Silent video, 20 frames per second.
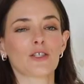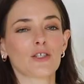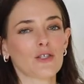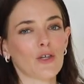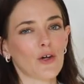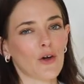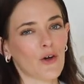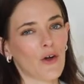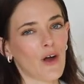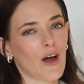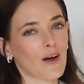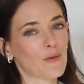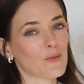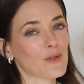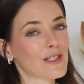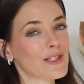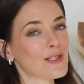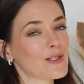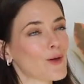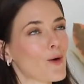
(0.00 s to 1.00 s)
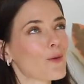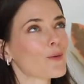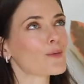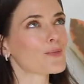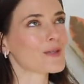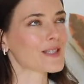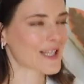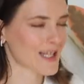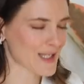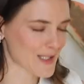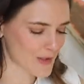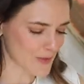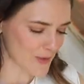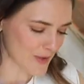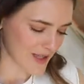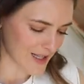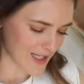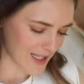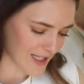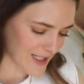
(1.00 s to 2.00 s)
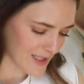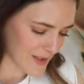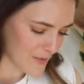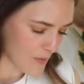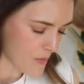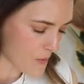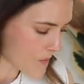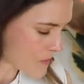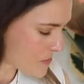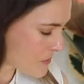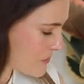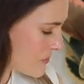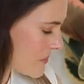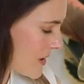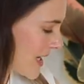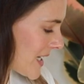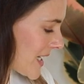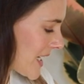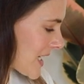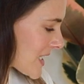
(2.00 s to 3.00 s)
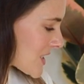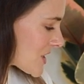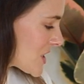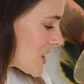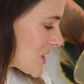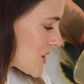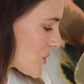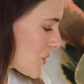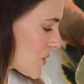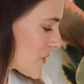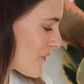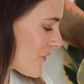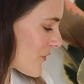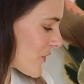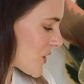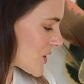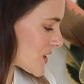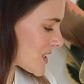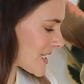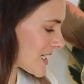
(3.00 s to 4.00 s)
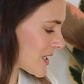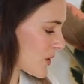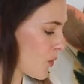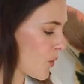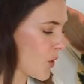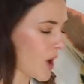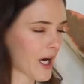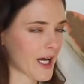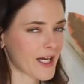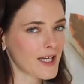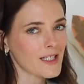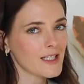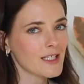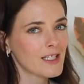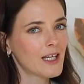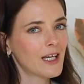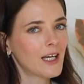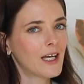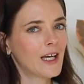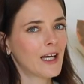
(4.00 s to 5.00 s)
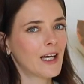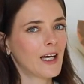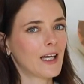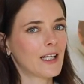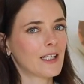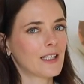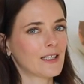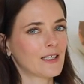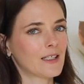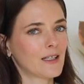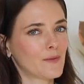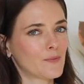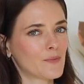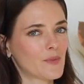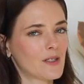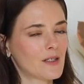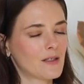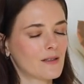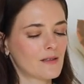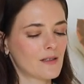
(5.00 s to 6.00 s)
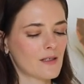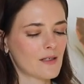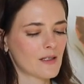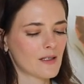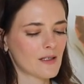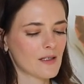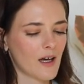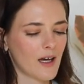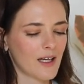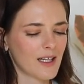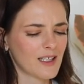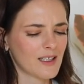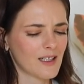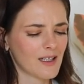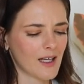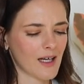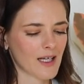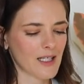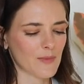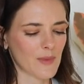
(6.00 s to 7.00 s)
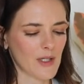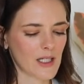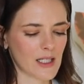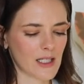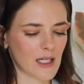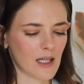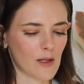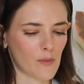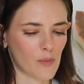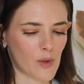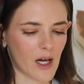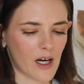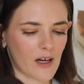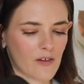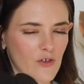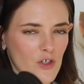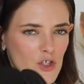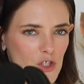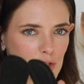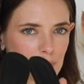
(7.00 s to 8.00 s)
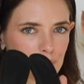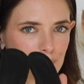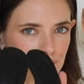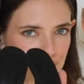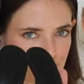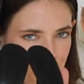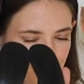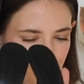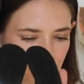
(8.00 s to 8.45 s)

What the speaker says: so I was so obsessed with these, and I actually saw them first in white and ended up deciding at the last minute to get the black version.